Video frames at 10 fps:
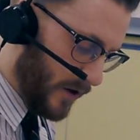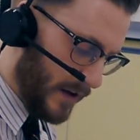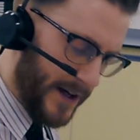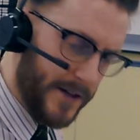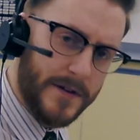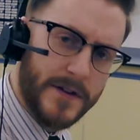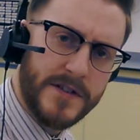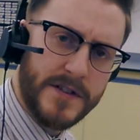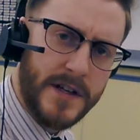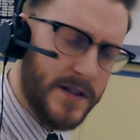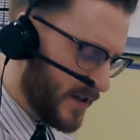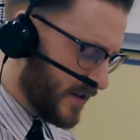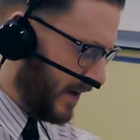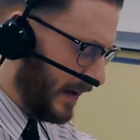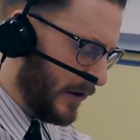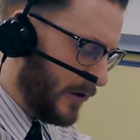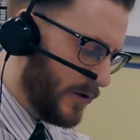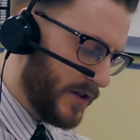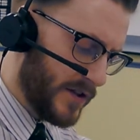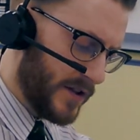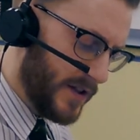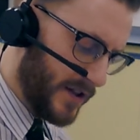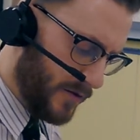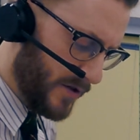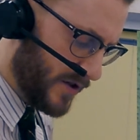a line of 6. That's my longest continuous